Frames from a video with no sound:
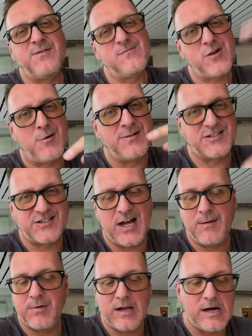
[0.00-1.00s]
Comments
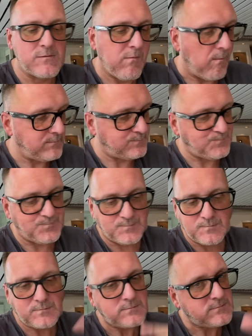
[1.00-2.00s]
down below.
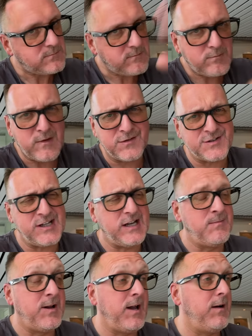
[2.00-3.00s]
See you in
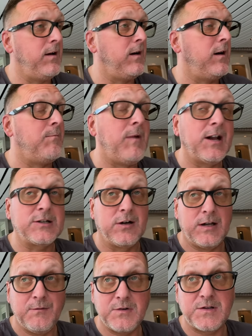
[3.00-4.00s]
a minute. Oh, man, I
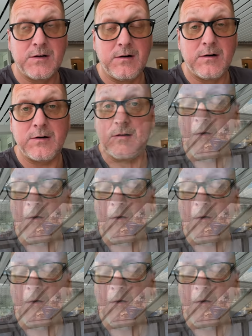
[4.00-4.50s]
can't even talk.